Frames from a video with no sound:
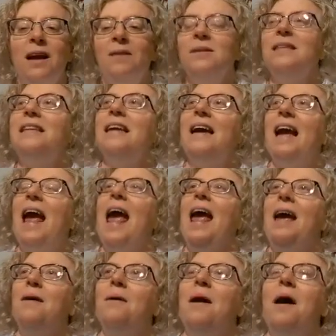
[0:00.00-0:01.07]
it was,
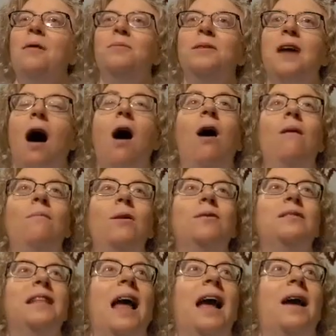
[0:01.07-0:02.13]
it, it was
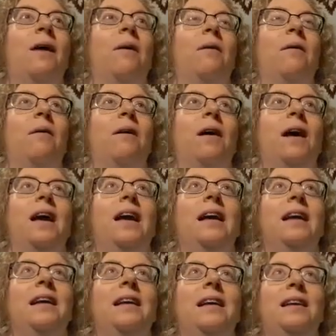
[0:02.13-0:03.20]
almost like,
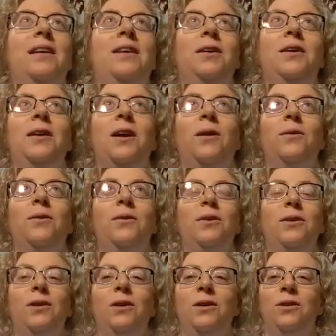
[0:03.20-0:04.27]
you know,
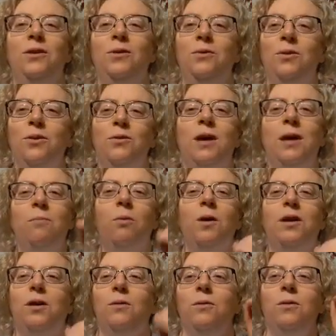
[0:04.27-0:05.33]
you, you keep,
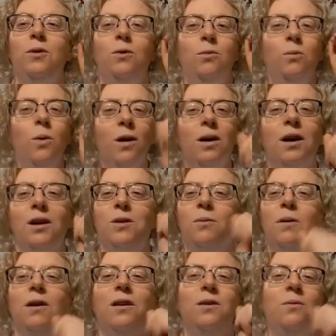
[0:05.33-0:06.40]
you, you work and you
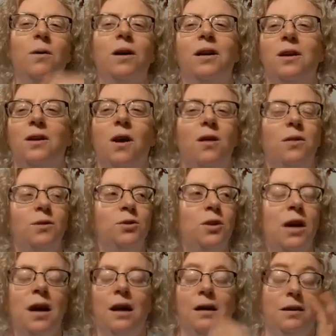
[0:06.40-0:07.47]
work and you work and others,
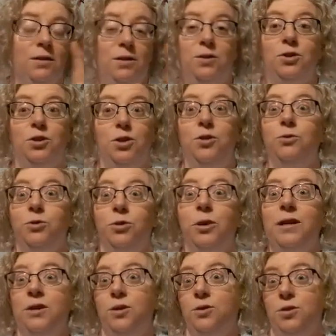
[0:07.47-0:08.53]
you
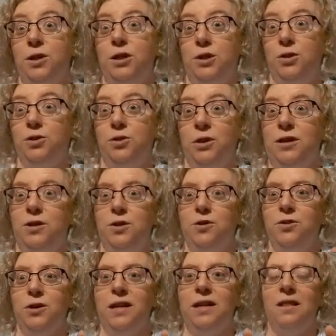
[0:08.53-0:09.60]
treat and you treat and you treat and you
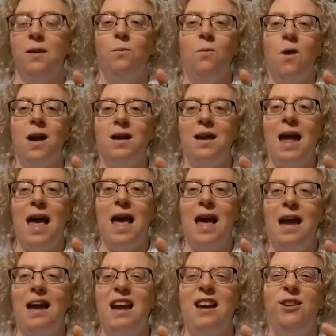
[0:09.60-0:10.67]
treat and then one
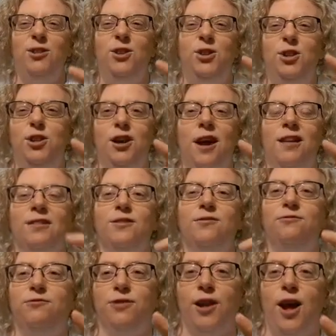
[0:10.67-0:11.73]
day it just
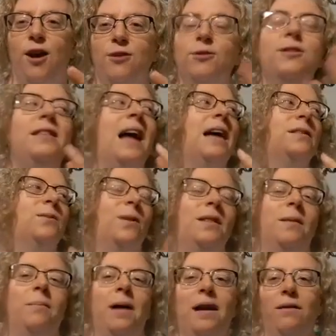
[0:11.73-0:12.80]
flows that's what
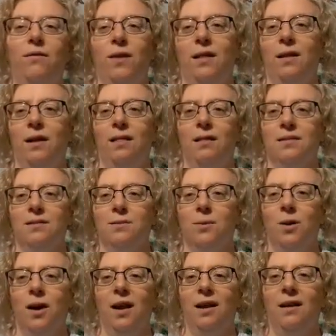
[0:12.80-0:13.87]
the bike felt like this
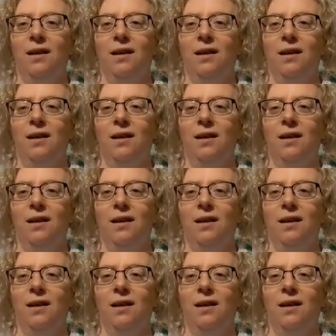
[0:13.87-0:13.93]
morning